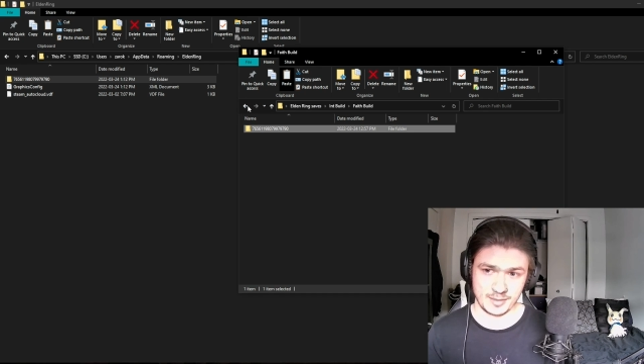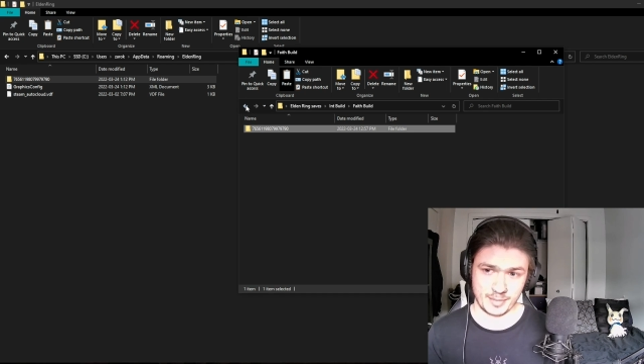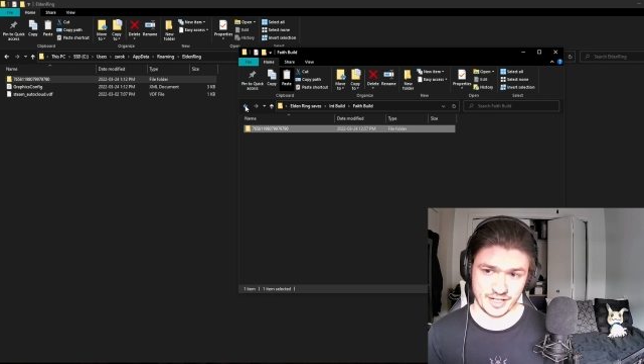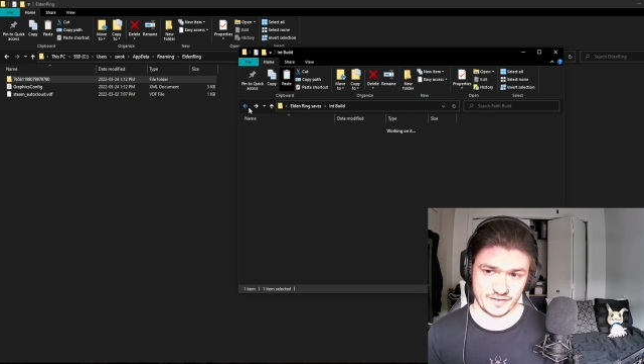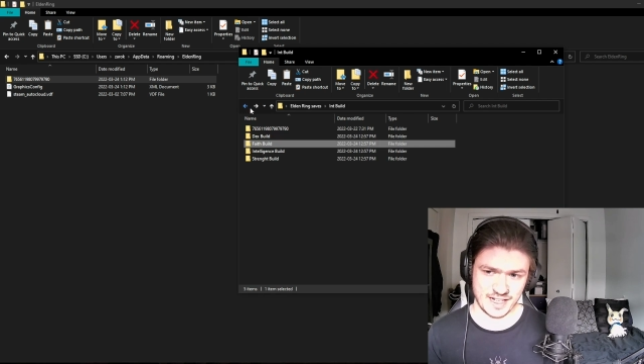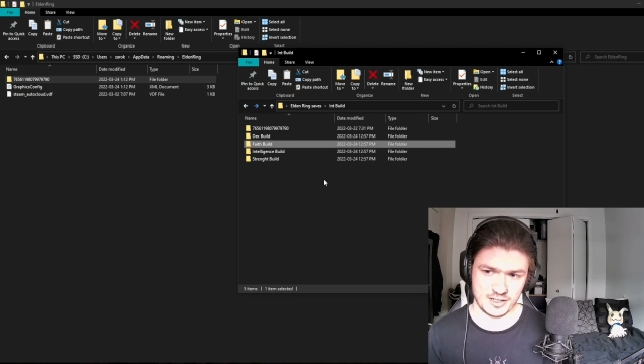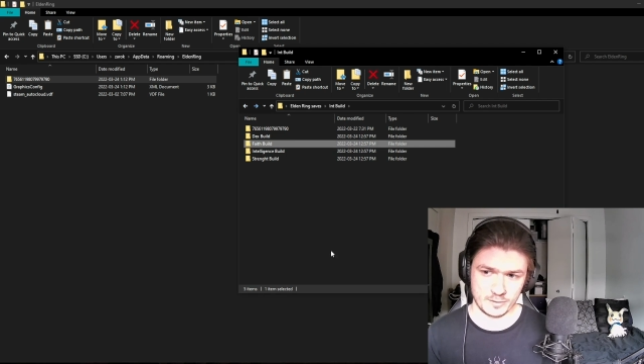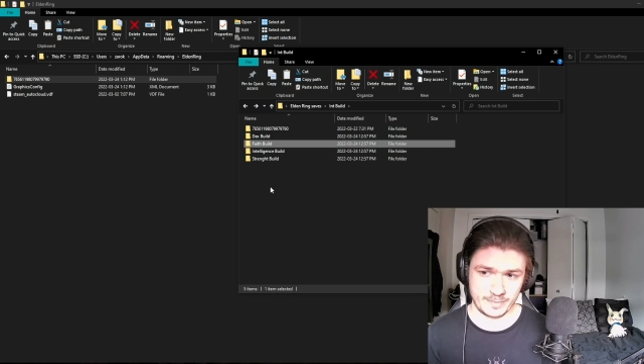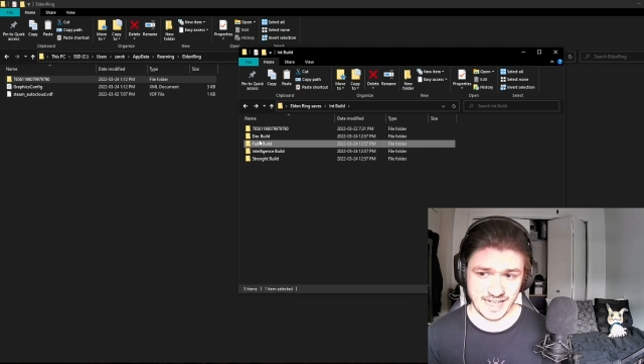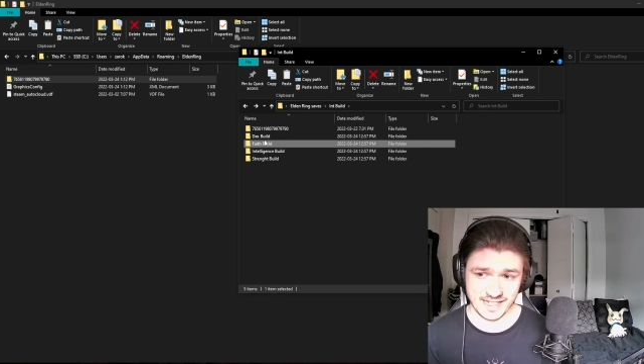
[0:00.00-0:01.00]
But if I go
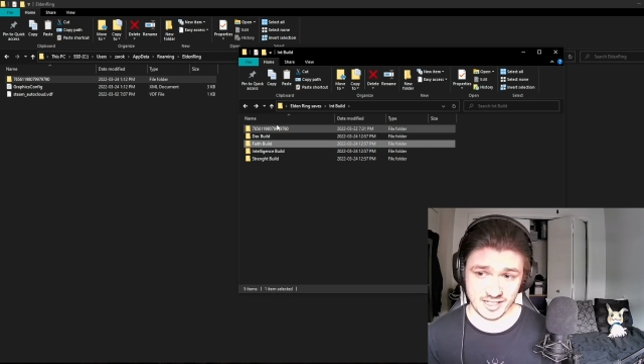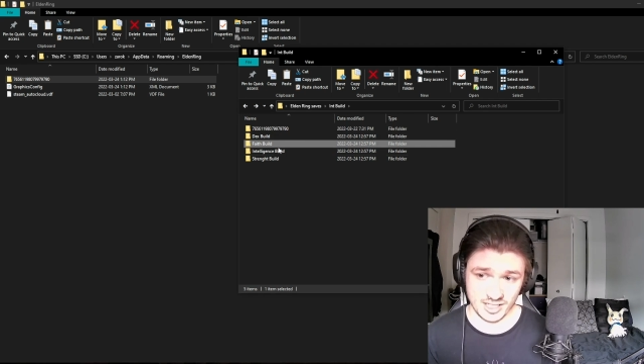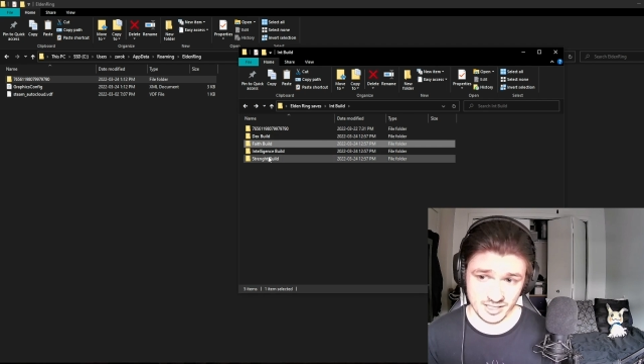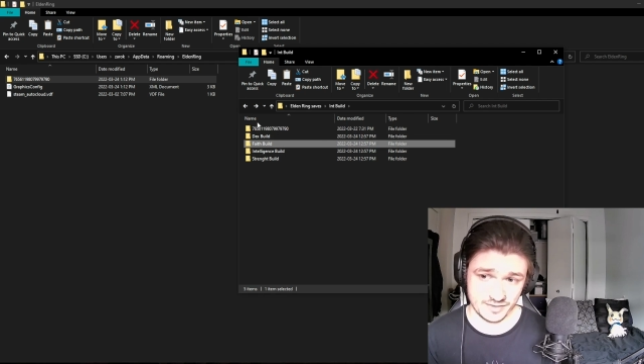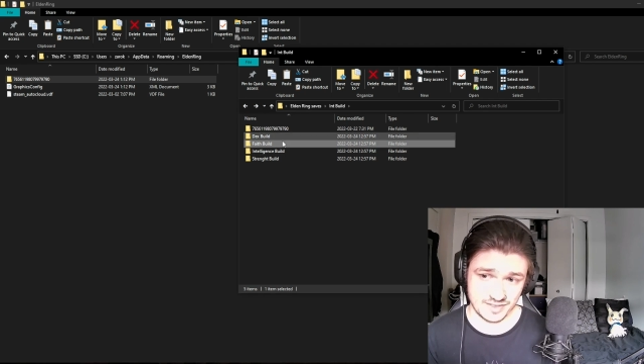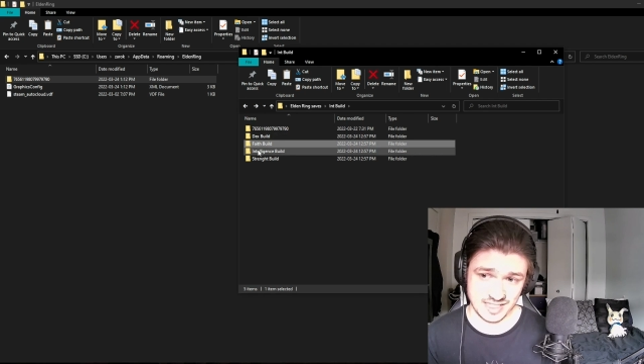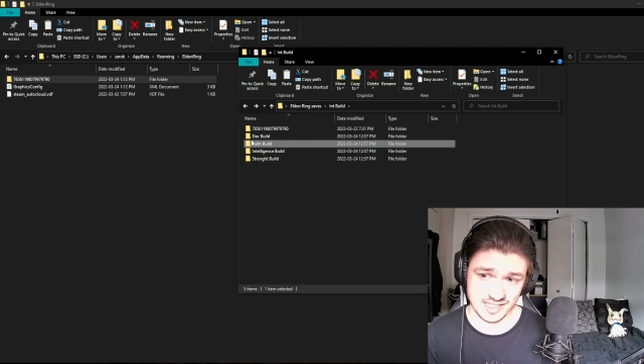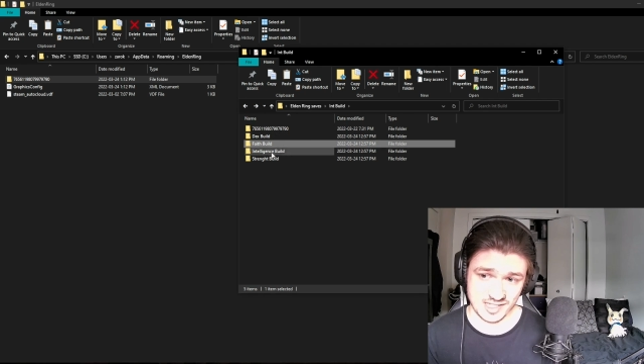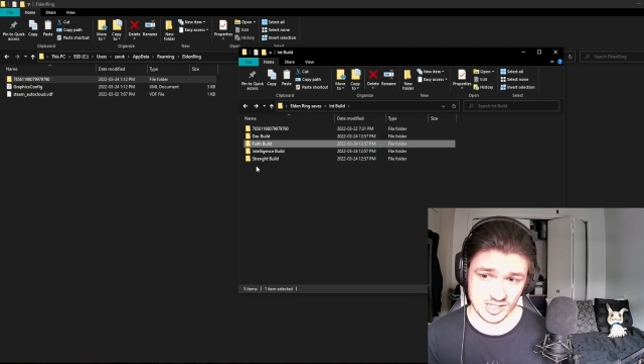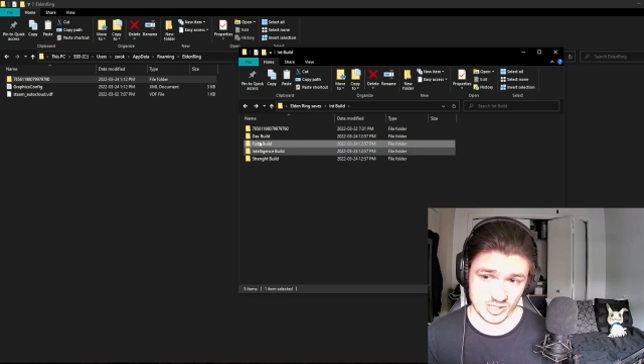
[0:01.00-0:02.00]
back, all of
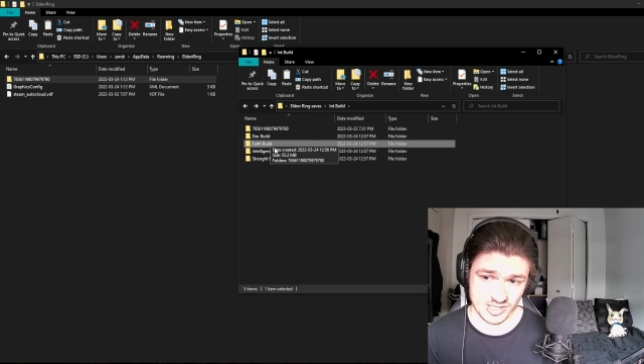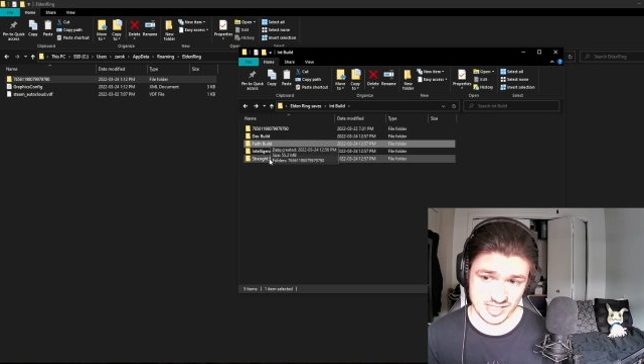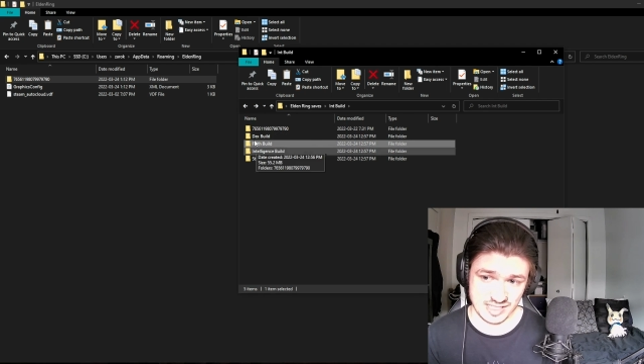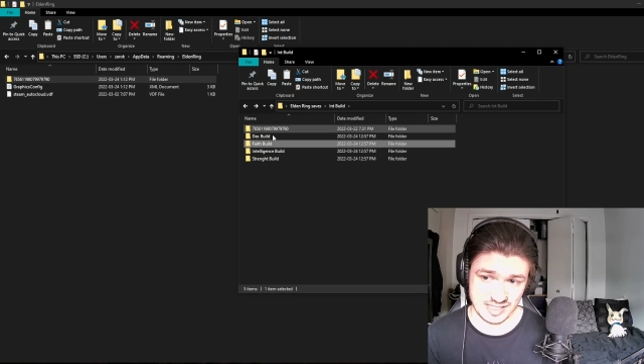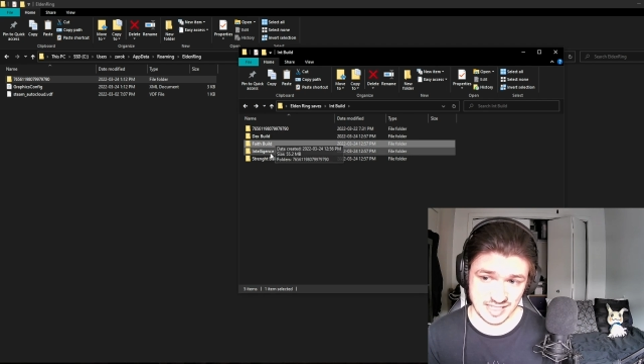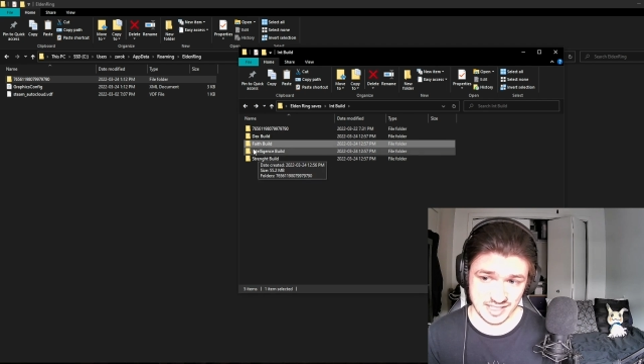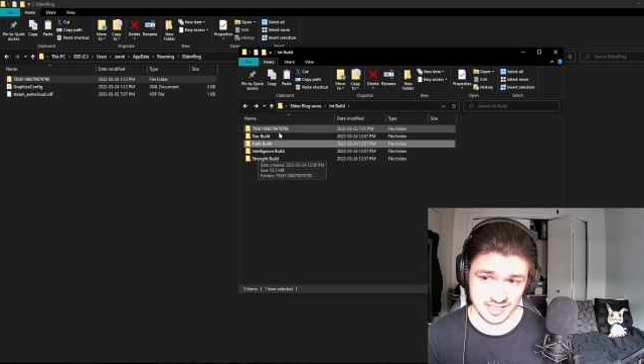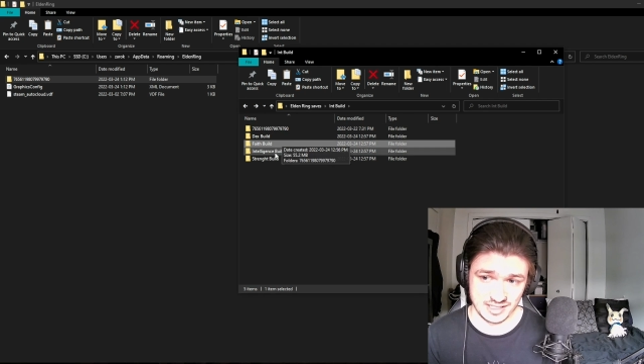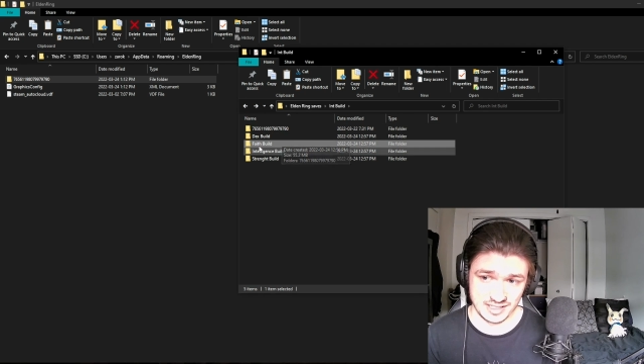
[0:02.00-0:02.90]
these are still